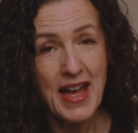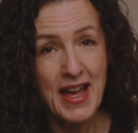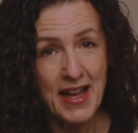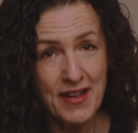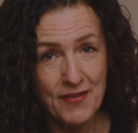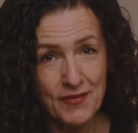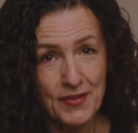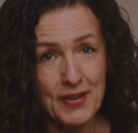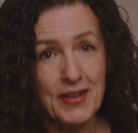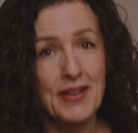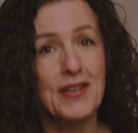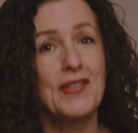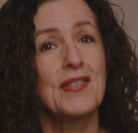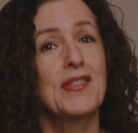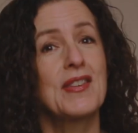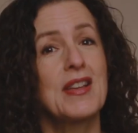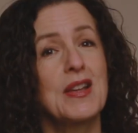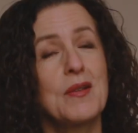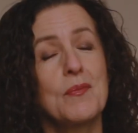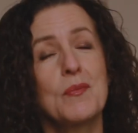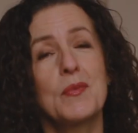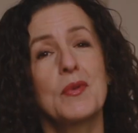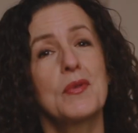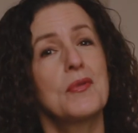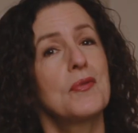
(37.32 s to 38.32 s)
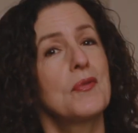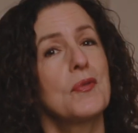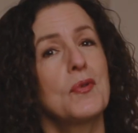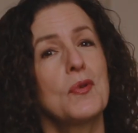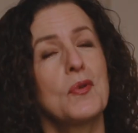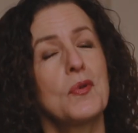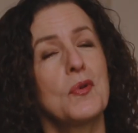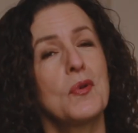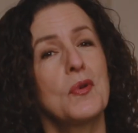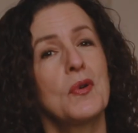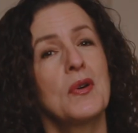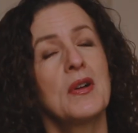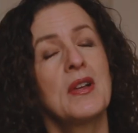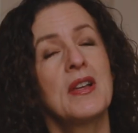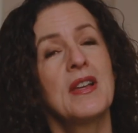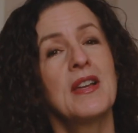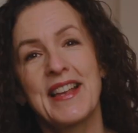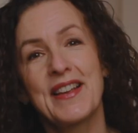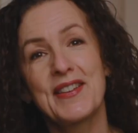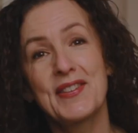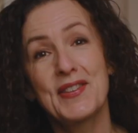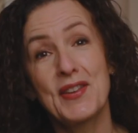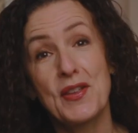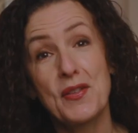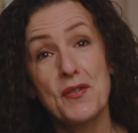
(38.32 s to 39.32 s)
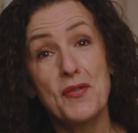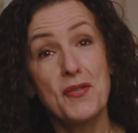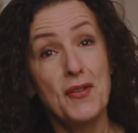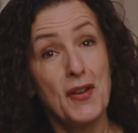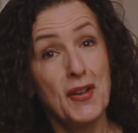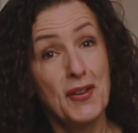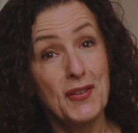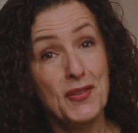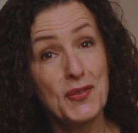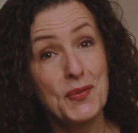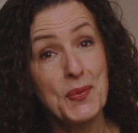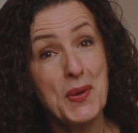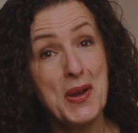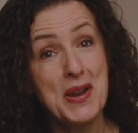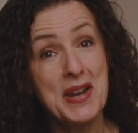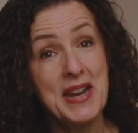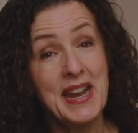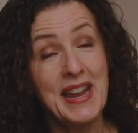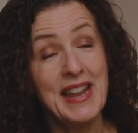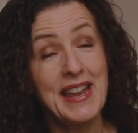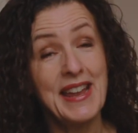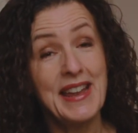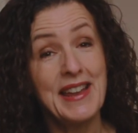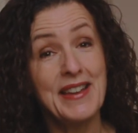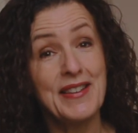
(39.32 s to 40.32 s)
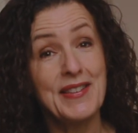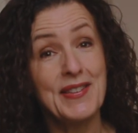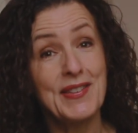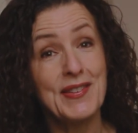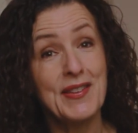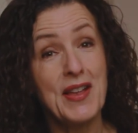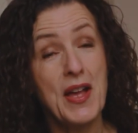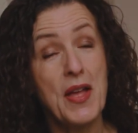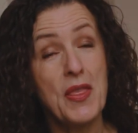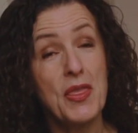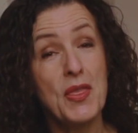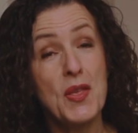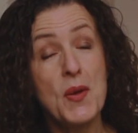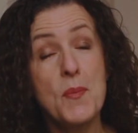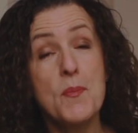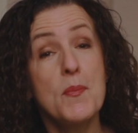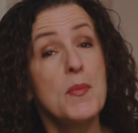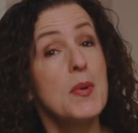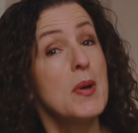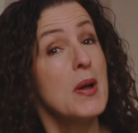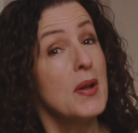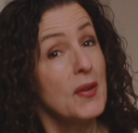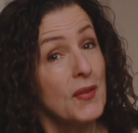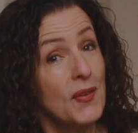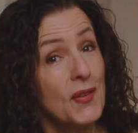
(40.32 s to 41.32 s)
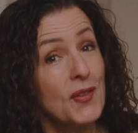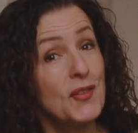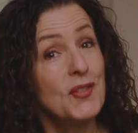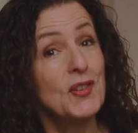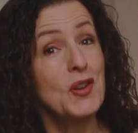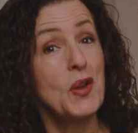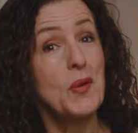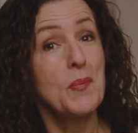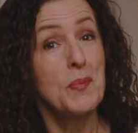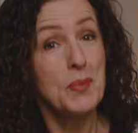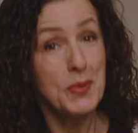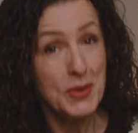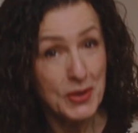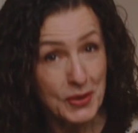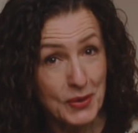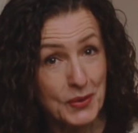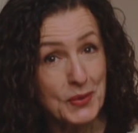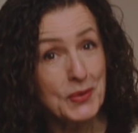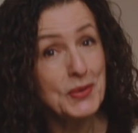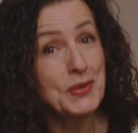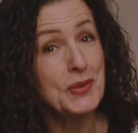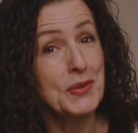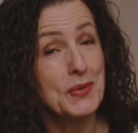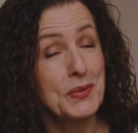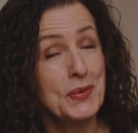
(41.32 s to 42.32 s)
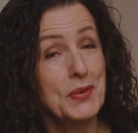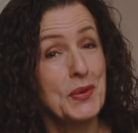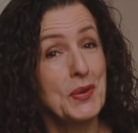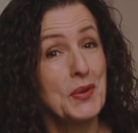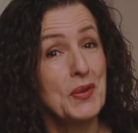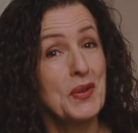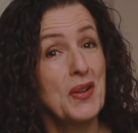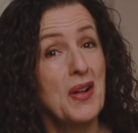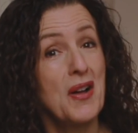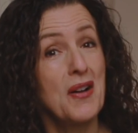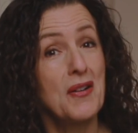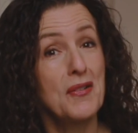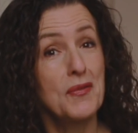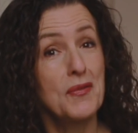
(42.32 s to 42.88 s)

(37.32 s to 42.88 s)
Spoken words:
ever seen before. So the first one is the most beautiful